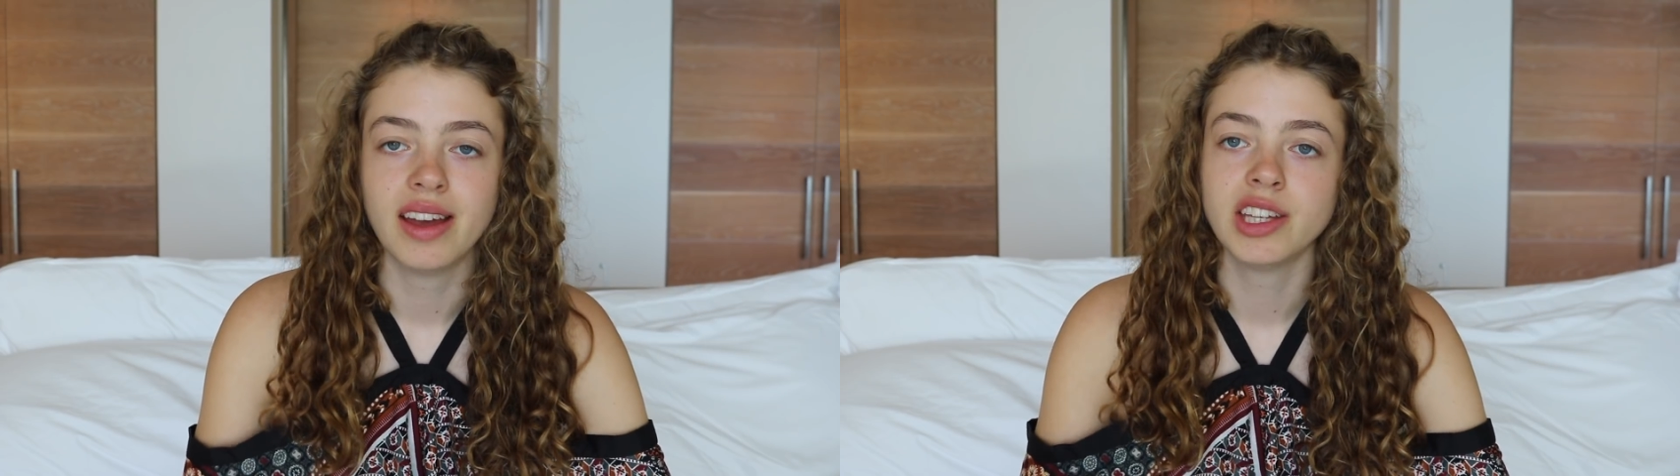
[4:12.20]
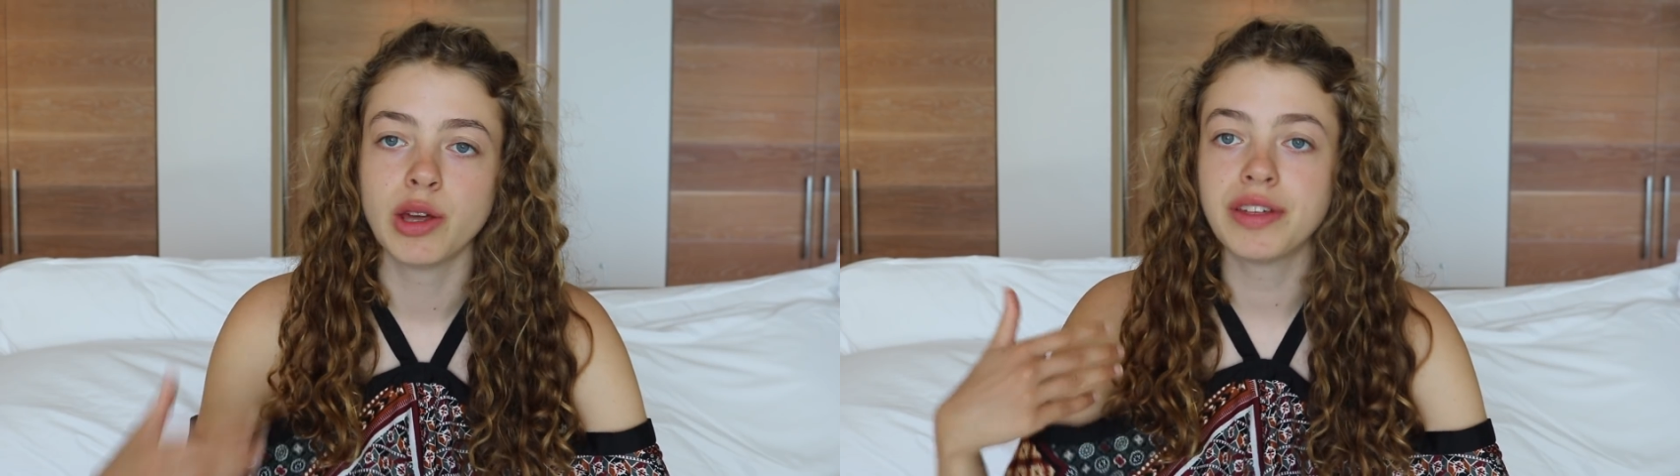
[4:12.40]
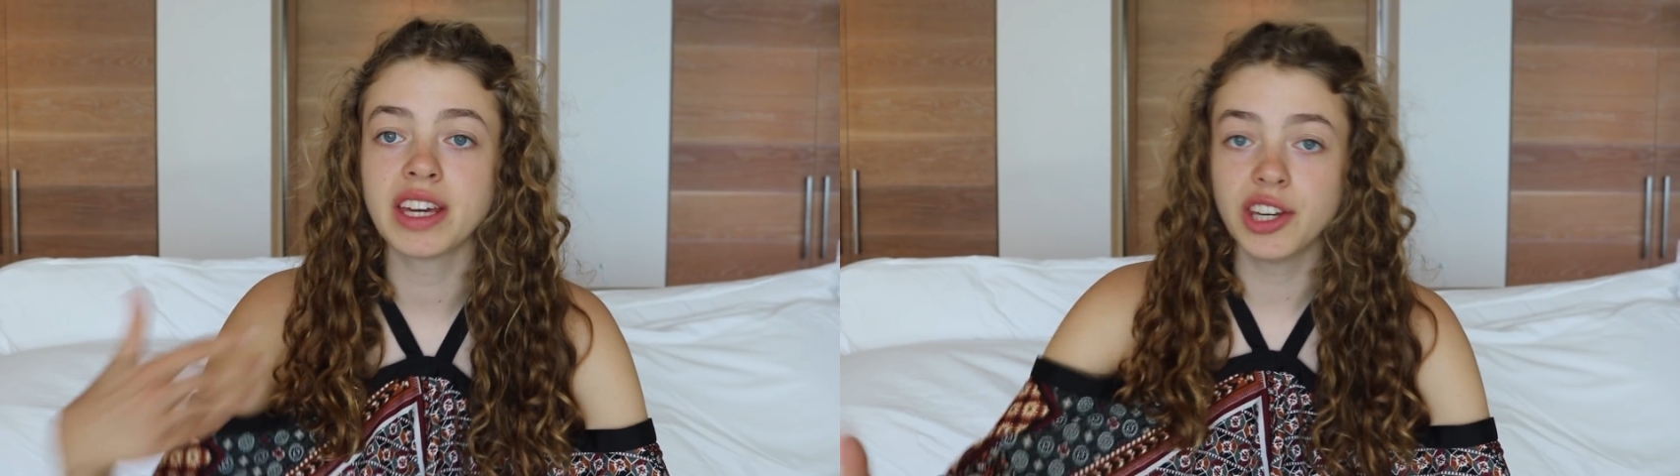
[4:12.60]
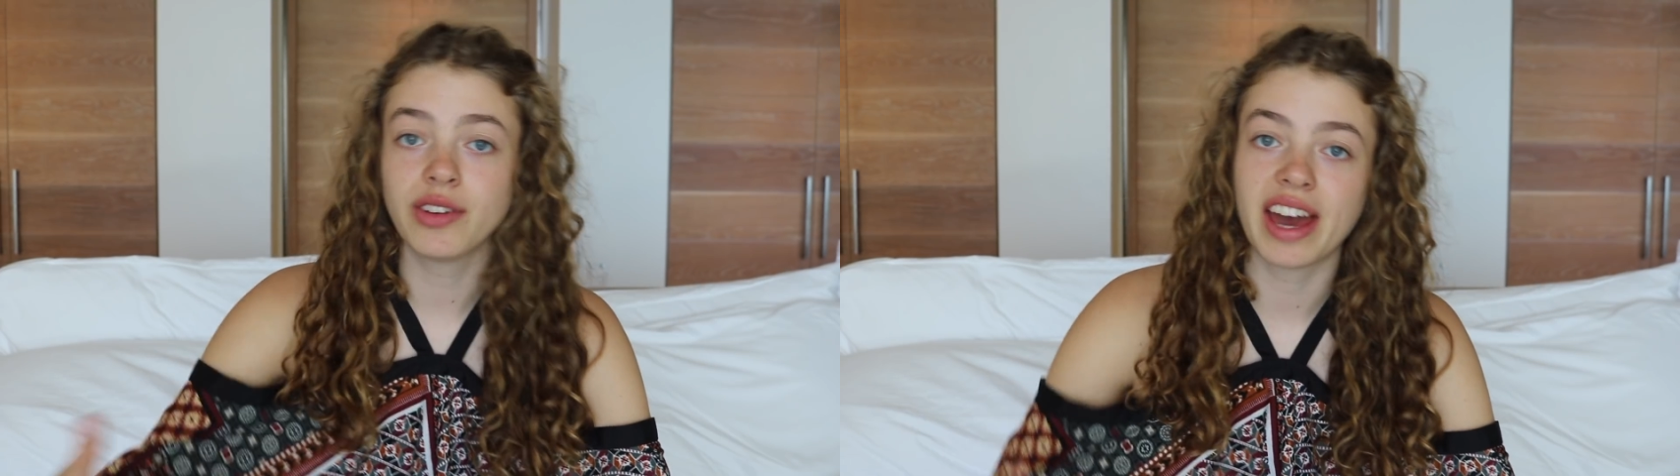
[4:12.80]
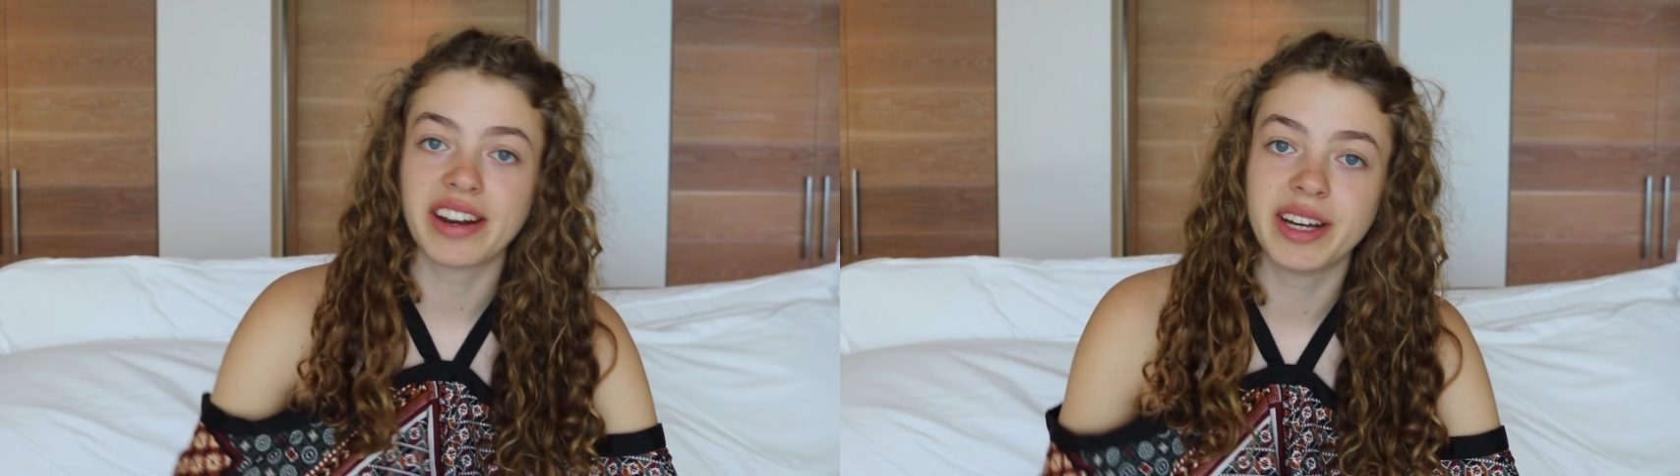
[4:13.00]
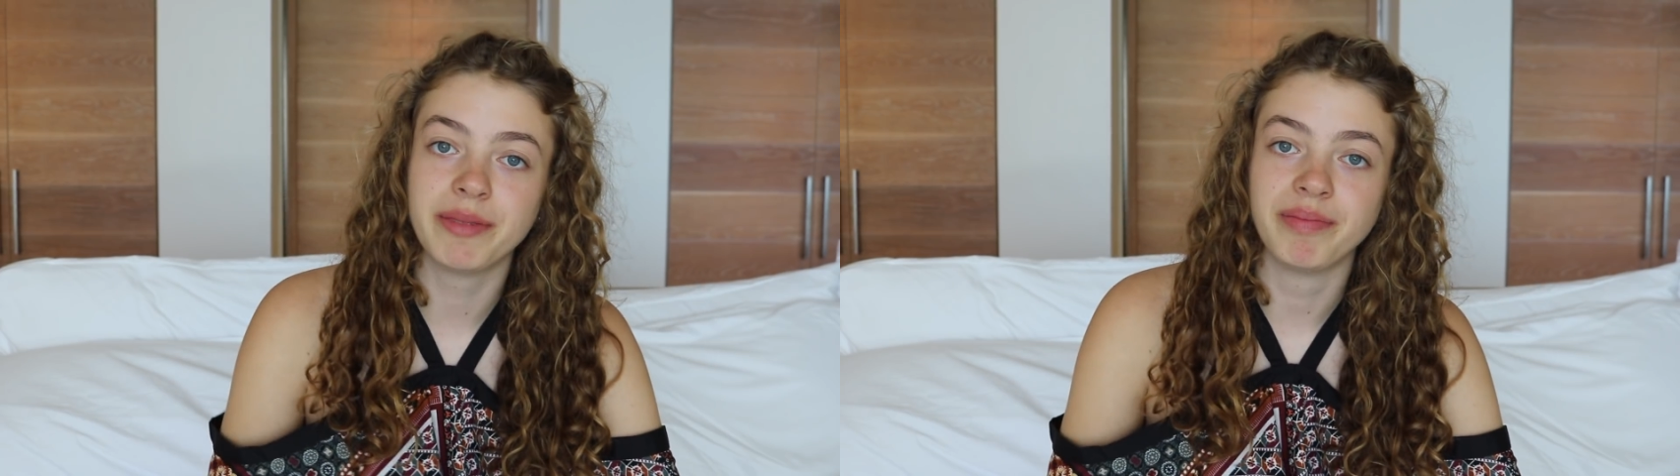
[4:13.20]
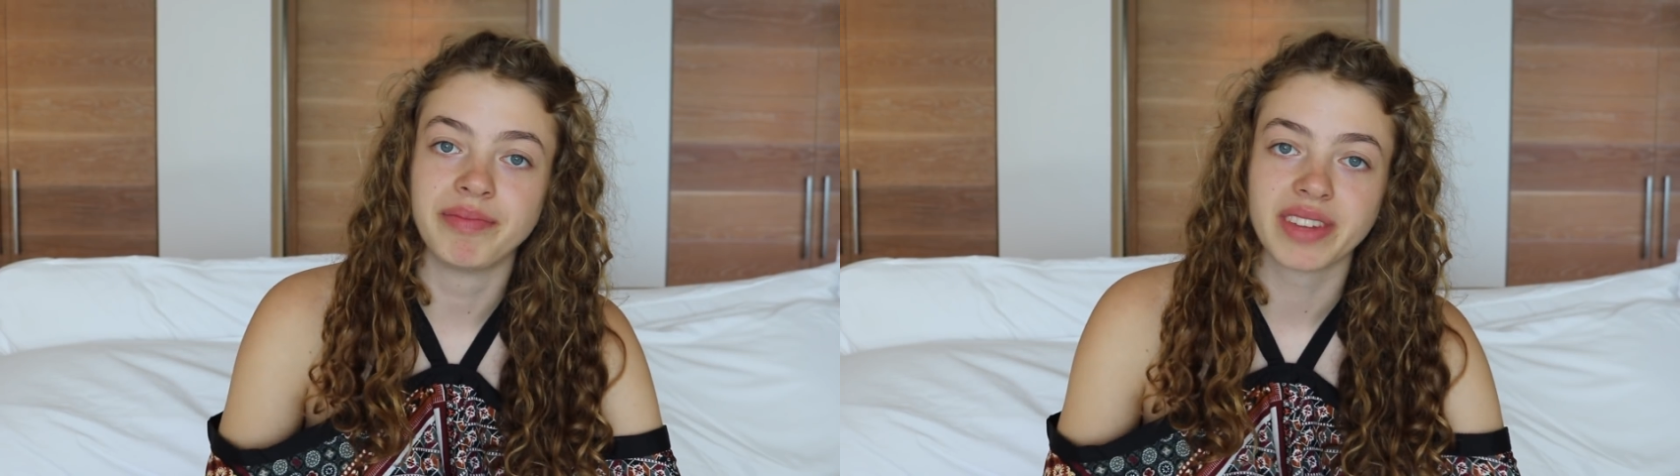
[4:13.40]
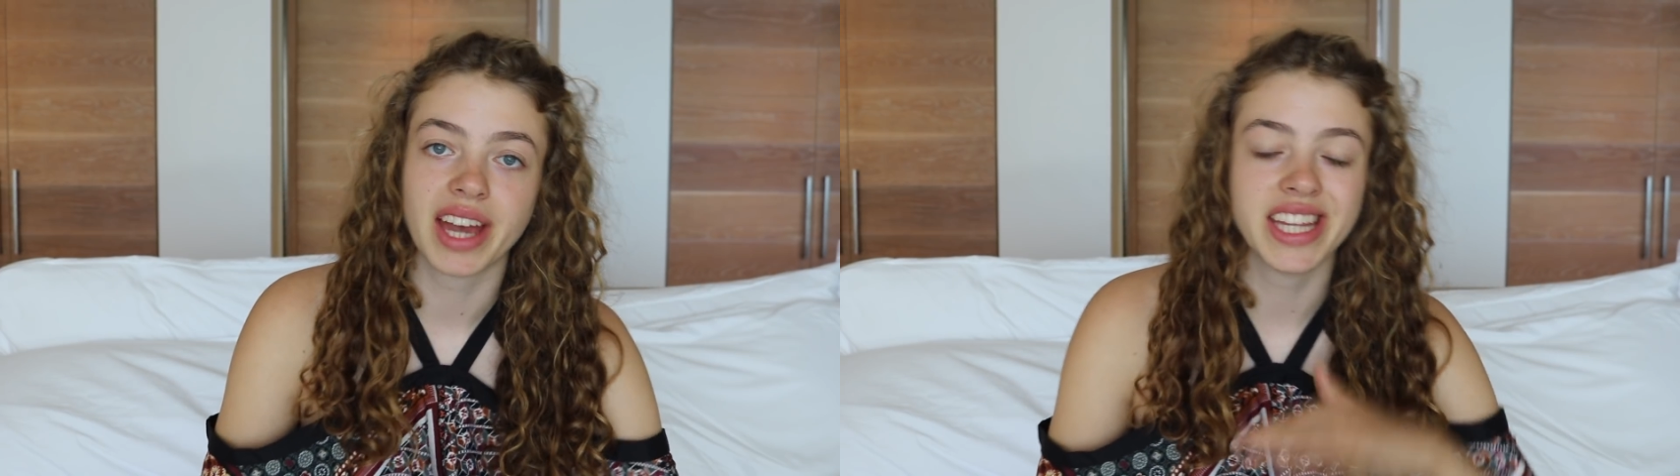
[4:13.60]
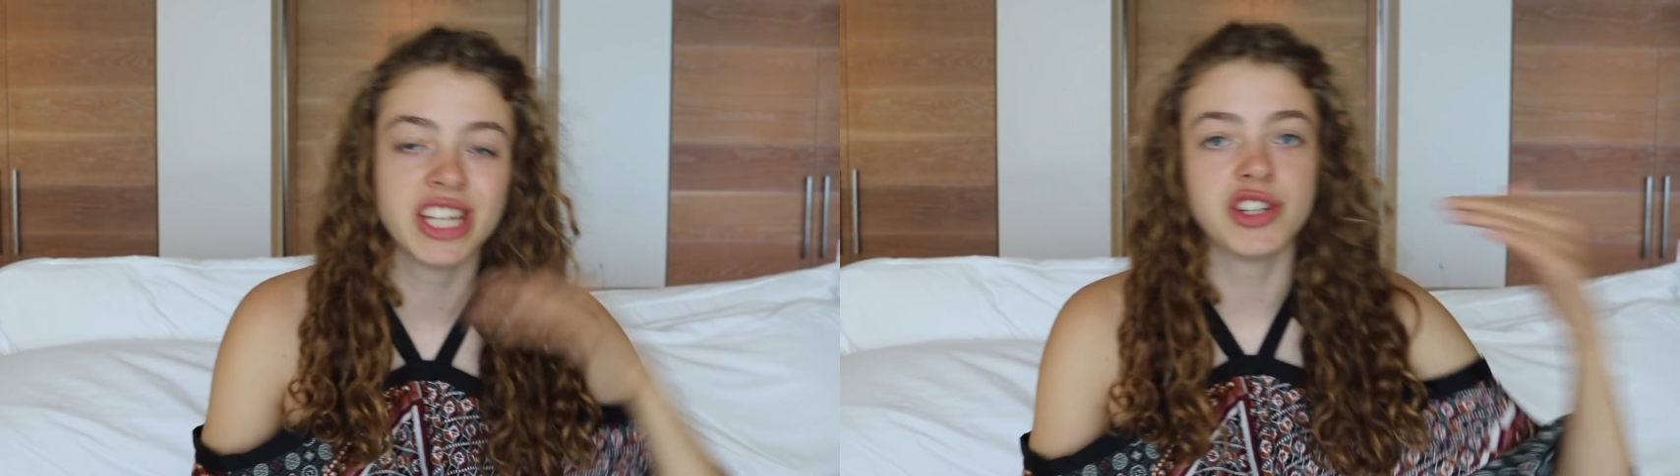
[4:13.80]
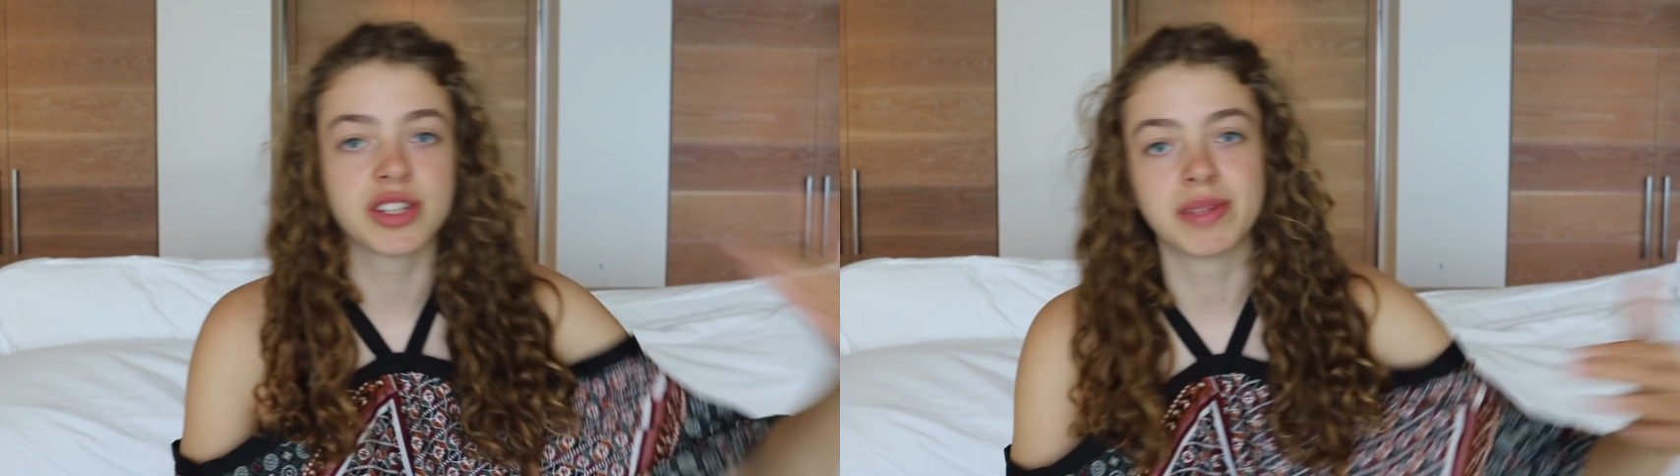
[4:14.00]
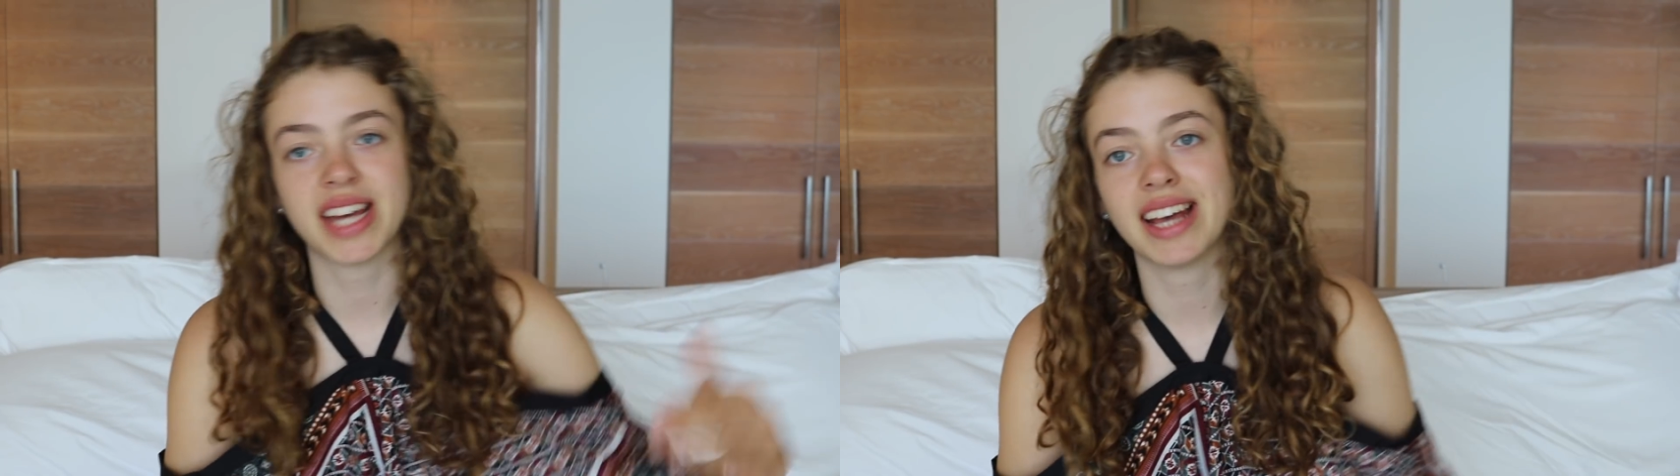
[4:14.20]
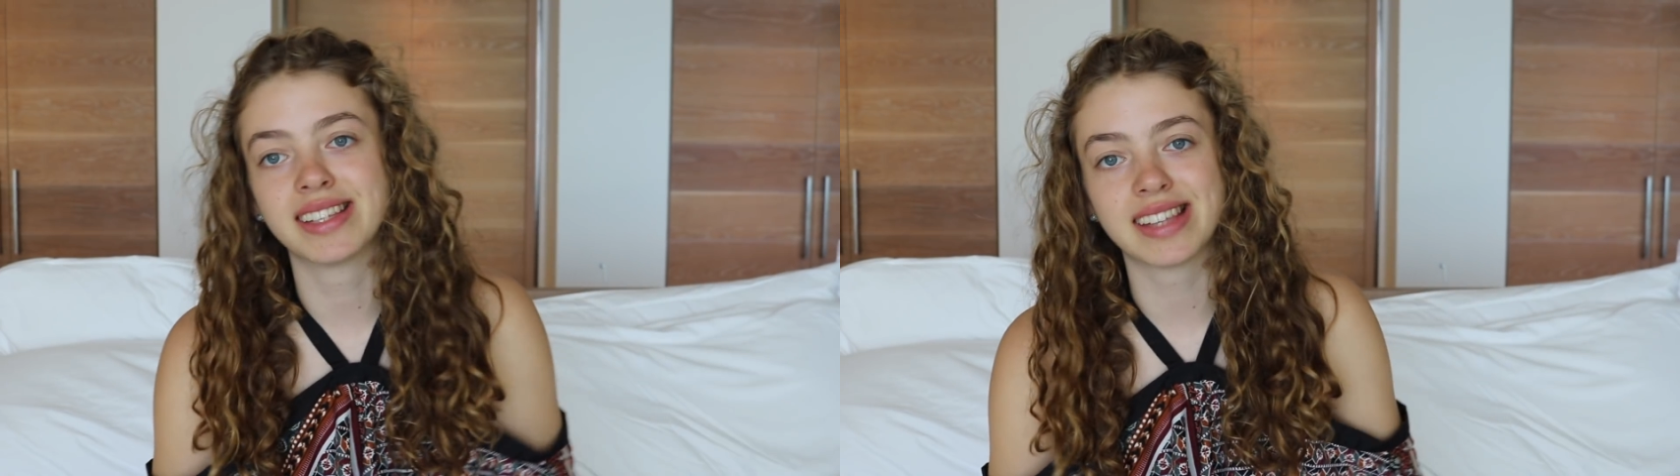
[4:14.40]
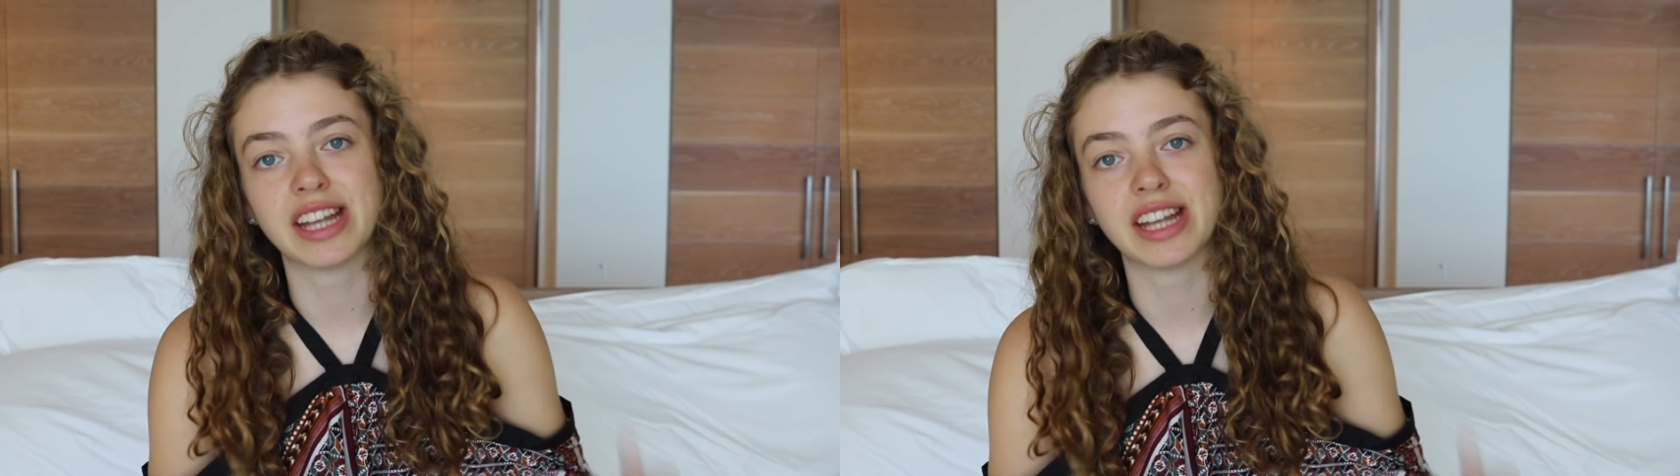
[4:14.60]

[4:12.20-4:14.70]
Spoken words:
You think you get it, and then you do some tests